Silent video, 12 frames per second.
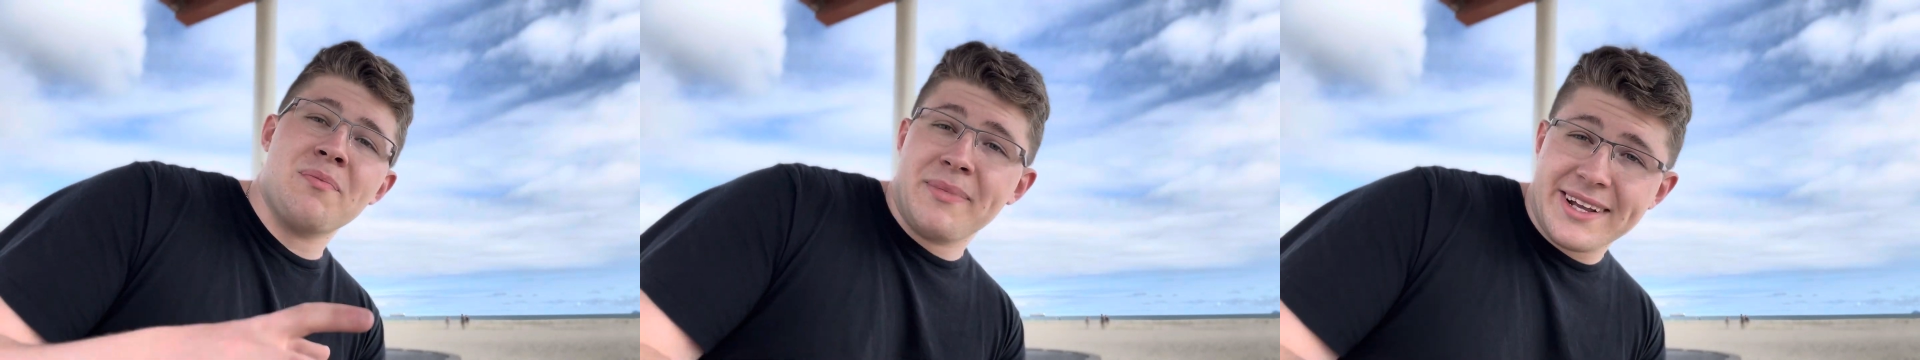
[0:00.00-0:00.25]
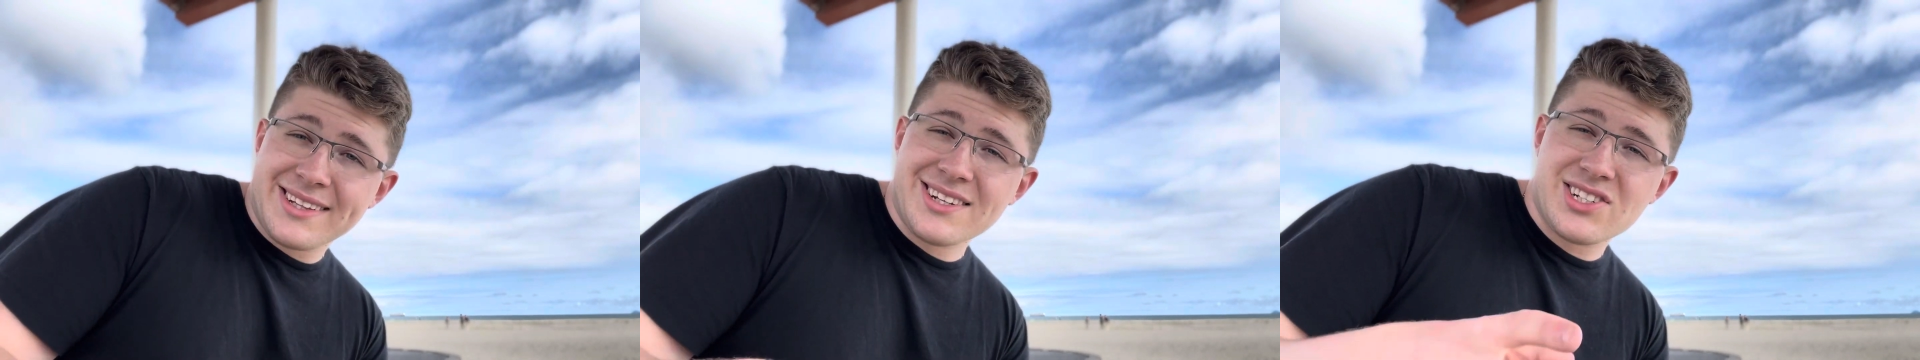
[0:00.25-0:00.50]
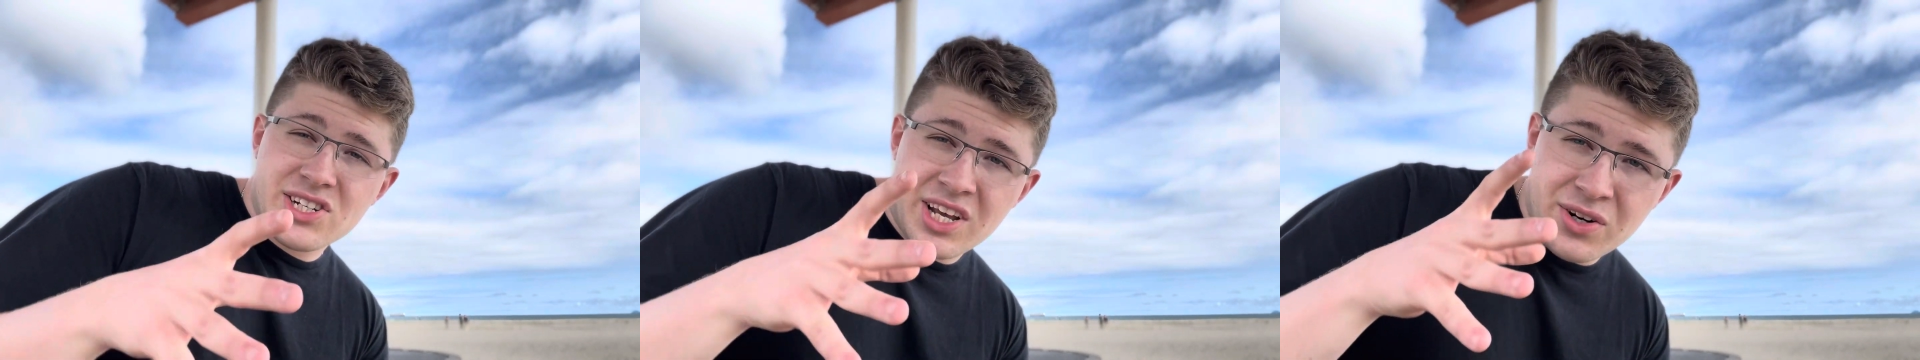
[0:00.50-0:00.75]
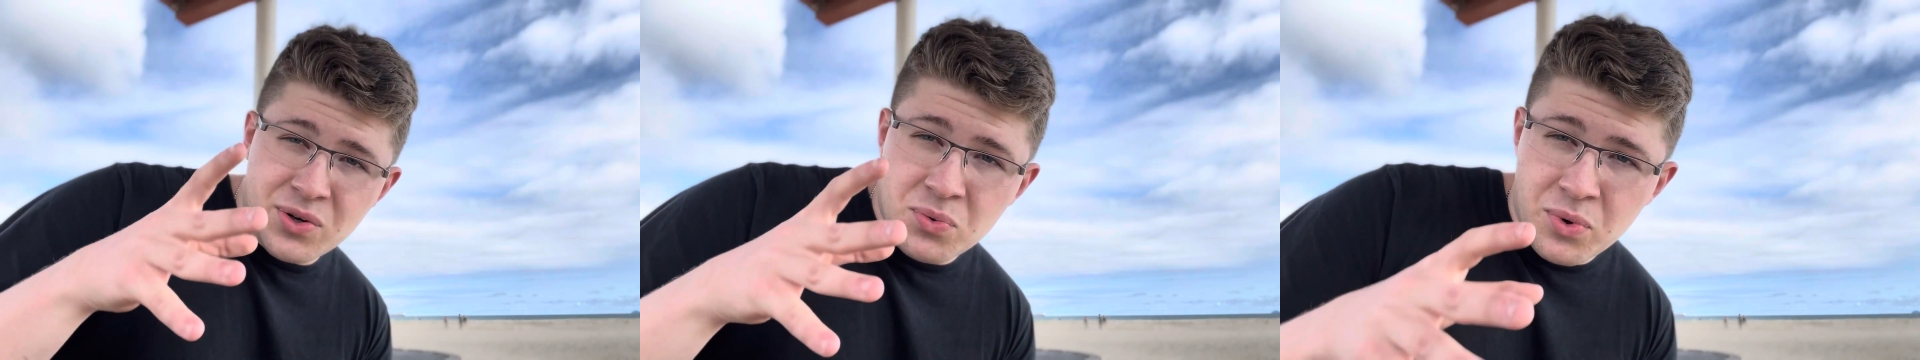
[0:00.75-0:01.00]
make this
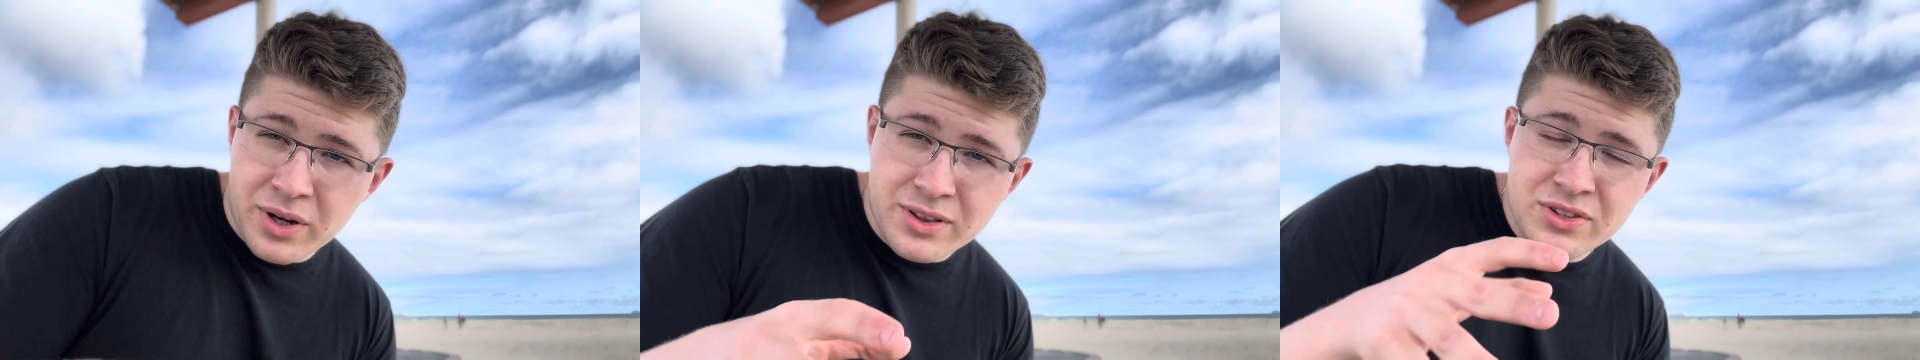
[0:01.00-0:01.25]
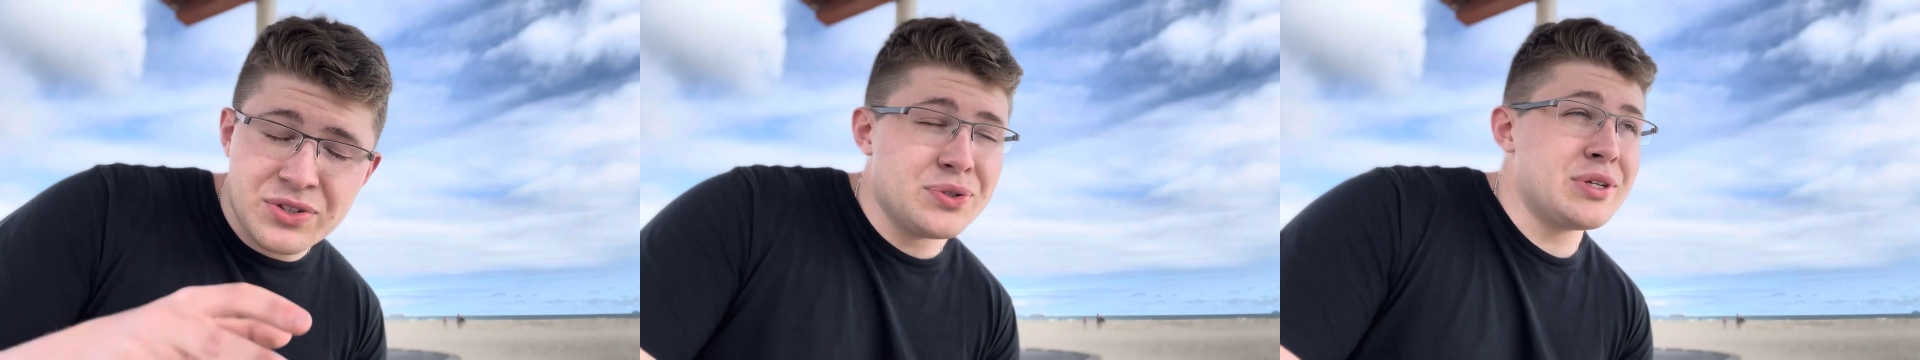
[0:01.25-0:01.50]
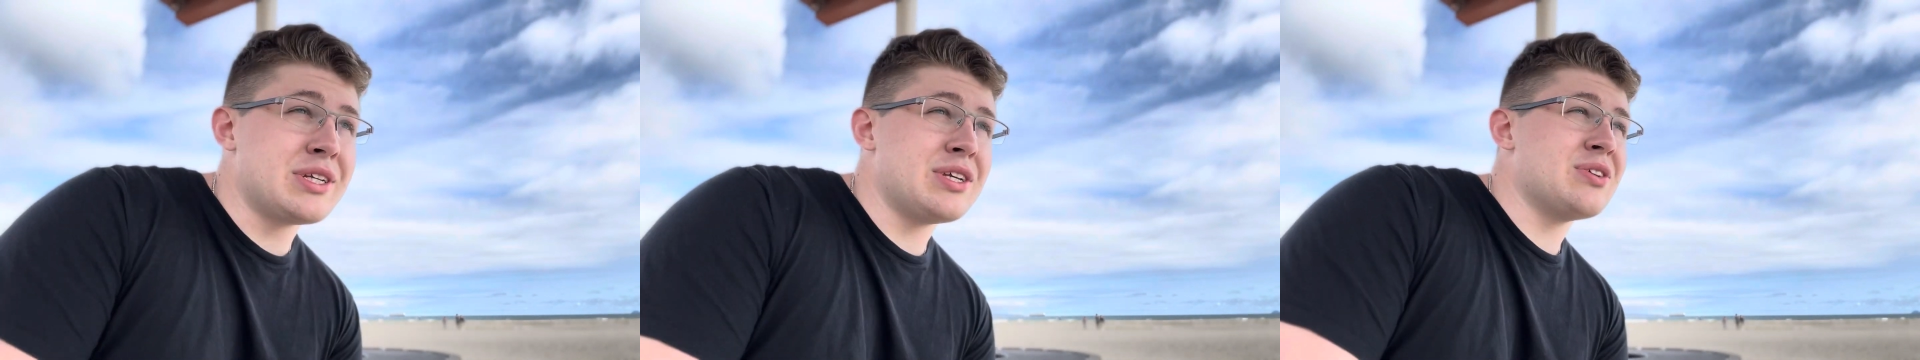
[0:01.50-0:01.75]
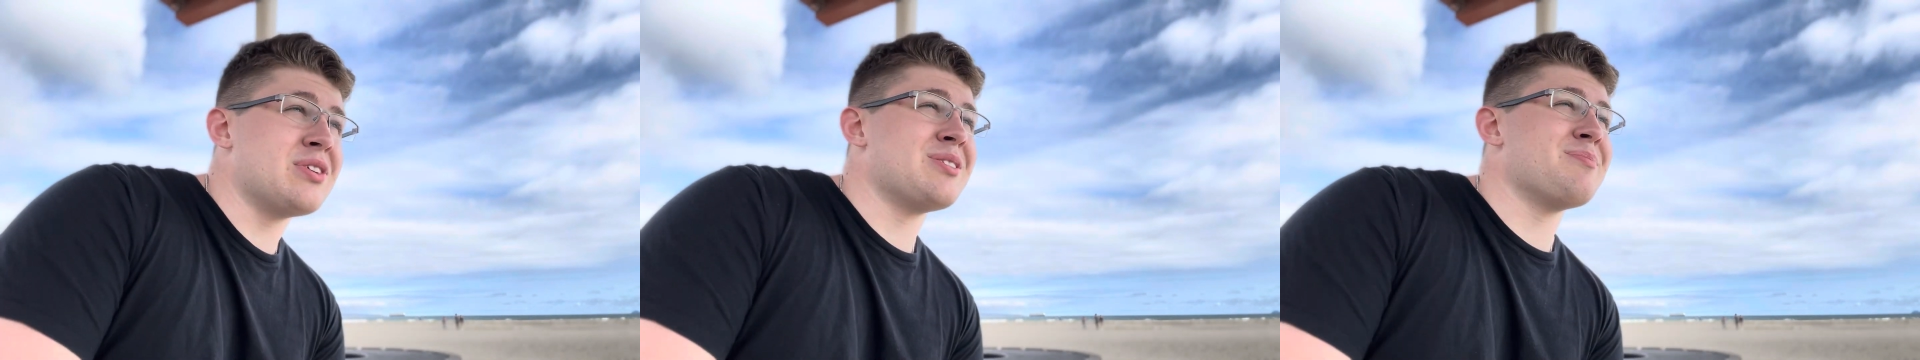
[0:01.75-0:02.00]
channel worth doing,
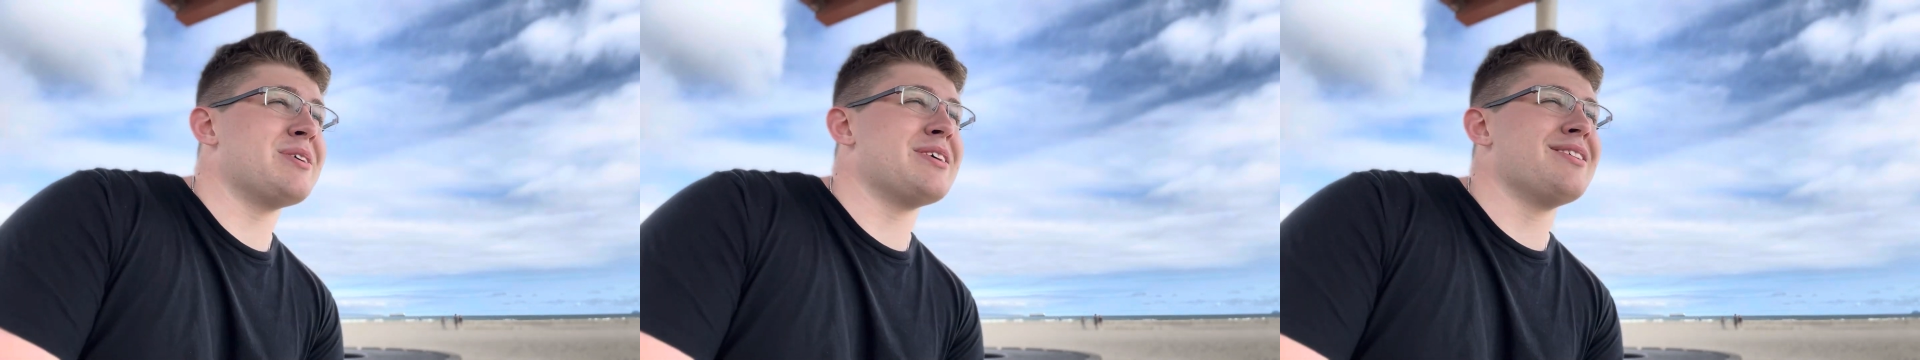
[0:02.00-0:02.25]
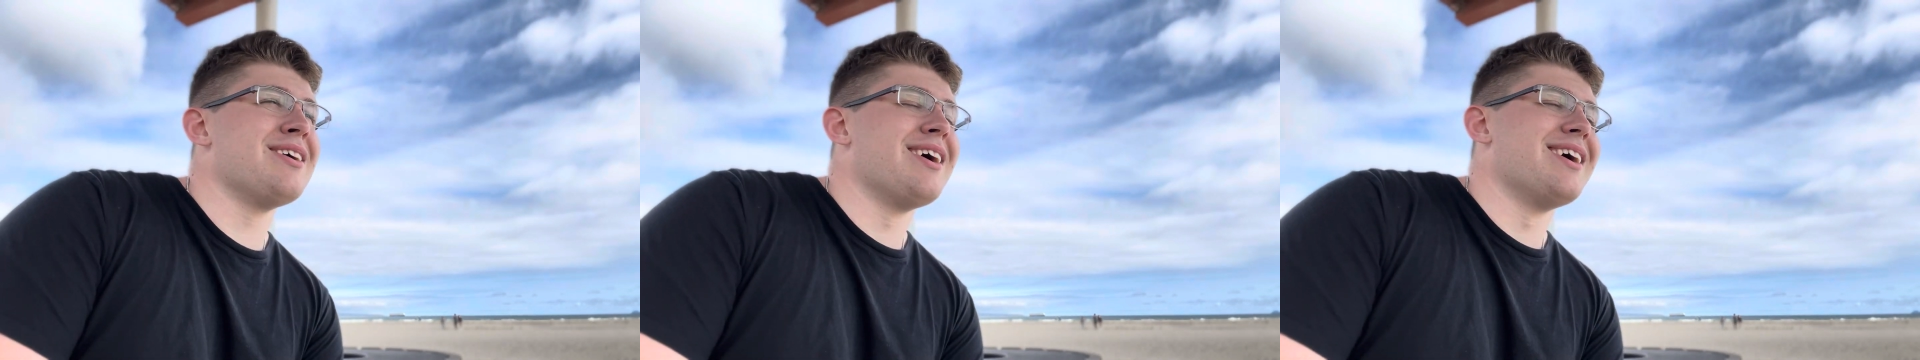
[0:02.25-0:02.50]
you know what I mean?